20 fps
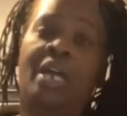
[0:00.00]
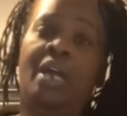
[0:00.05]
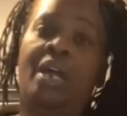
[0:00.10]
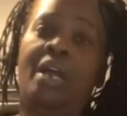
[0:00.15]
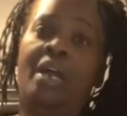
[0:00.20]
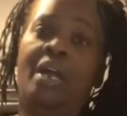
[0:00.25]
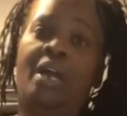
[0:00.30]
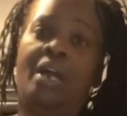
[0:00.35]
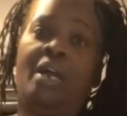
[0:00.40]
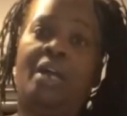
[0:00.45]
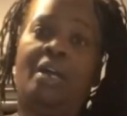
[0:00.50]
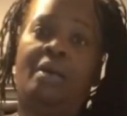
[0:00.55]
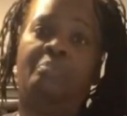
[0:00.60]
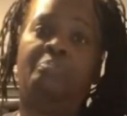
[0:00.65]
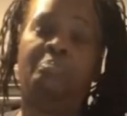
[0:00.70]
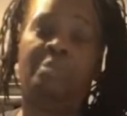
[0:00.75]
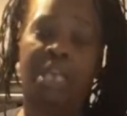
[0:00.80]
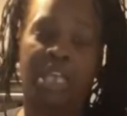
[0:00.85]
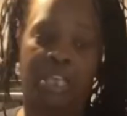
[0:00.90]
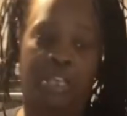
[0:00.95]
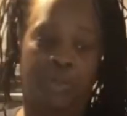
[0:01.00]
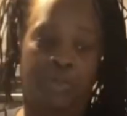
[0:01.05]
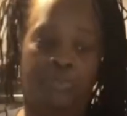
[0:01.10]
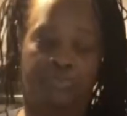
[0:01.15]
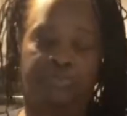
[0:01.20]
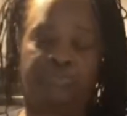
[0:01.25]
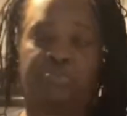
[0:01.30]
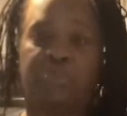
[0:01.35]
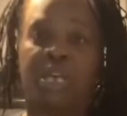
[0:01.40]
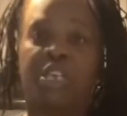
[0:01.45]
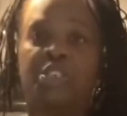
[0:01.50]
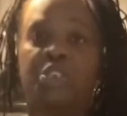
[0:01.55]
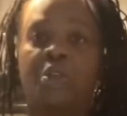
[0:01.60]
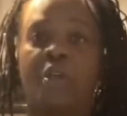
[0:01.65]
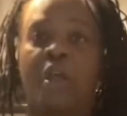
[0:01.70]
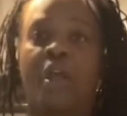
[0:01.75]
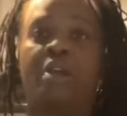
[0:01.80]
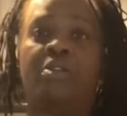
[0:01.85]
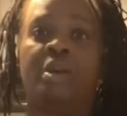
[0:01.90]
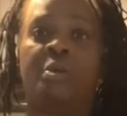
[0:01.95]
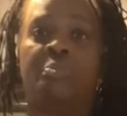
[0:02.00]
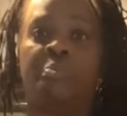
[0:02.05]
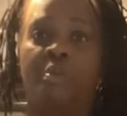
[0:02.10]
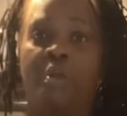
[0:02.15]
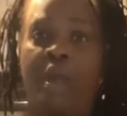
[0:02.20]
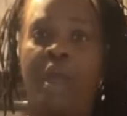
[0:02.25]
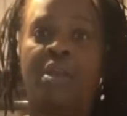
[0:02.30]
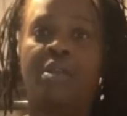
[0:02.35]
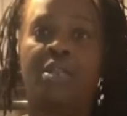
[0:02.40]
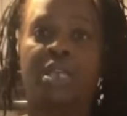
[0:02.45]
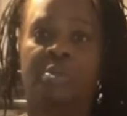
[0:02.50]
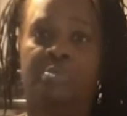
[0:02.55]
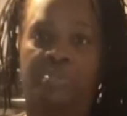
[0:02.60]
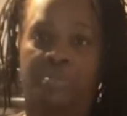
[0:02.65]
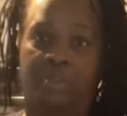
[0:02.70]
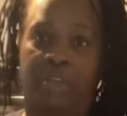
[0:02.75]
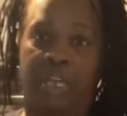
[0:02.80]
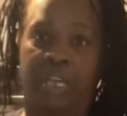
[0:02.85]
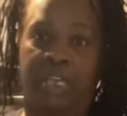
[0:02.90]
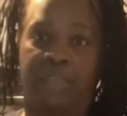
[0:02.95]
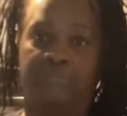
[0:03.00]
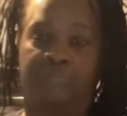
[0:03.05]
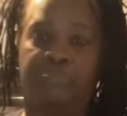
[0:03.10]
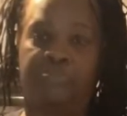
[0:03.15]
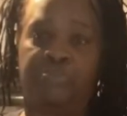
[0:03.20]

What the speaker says: menu. It's called a broccoli bread.